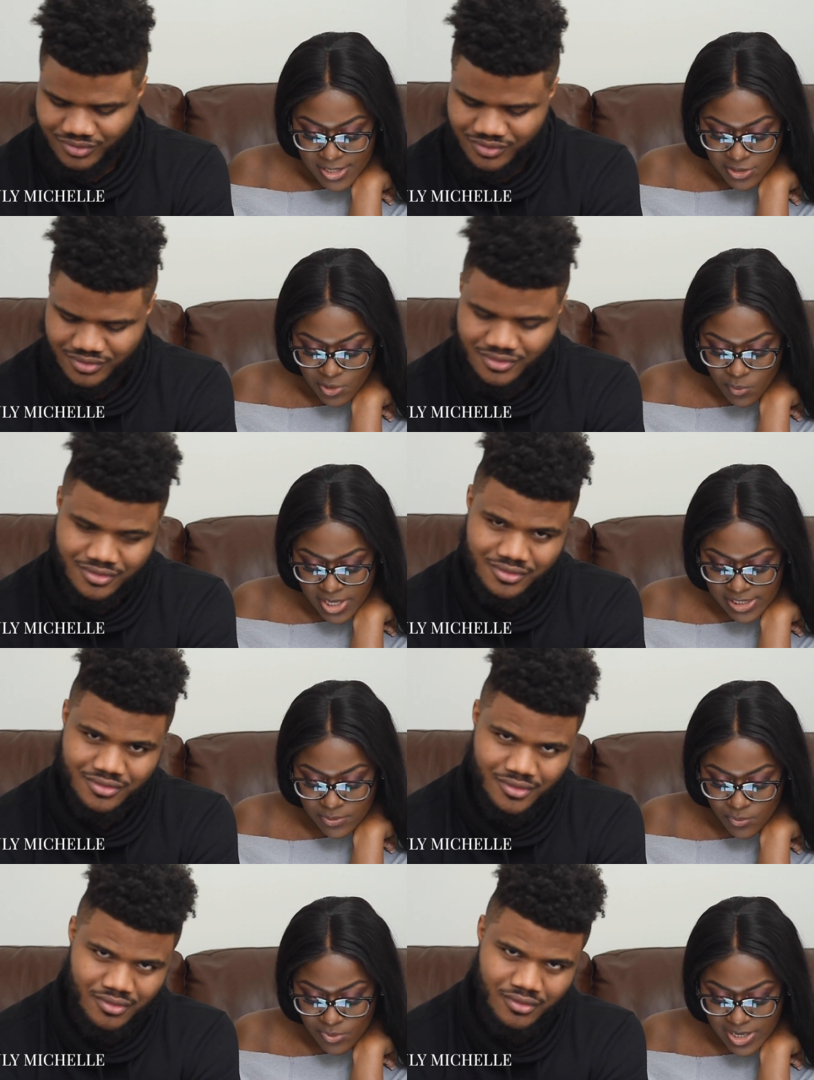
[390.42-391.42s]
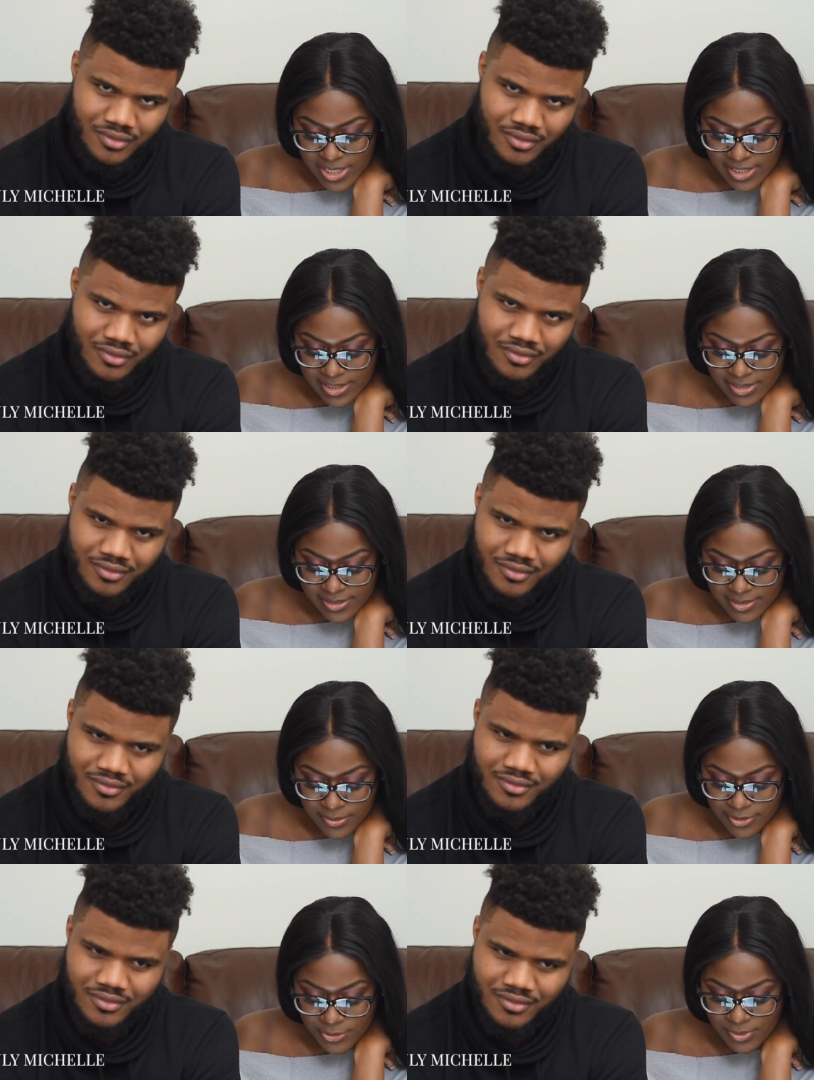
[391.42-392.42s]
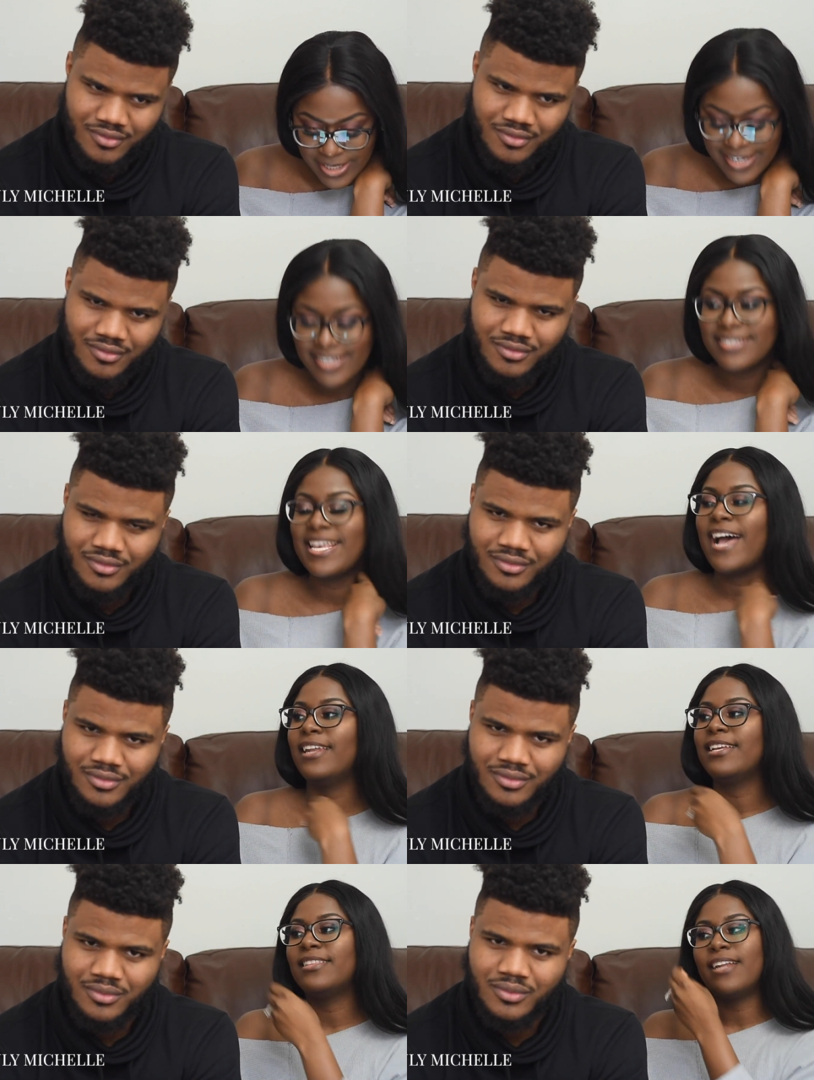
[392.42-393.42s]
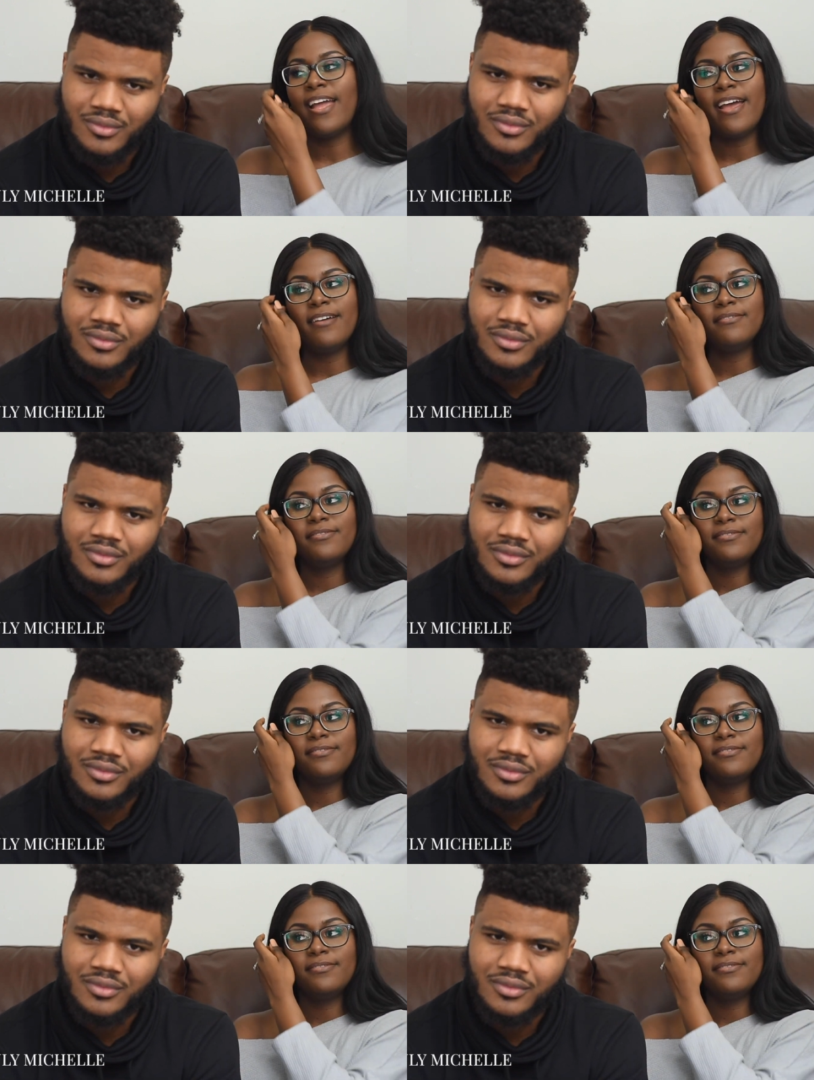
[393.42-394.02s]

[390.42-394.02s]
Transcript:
Speaker 1: So what is one unique talent that I have?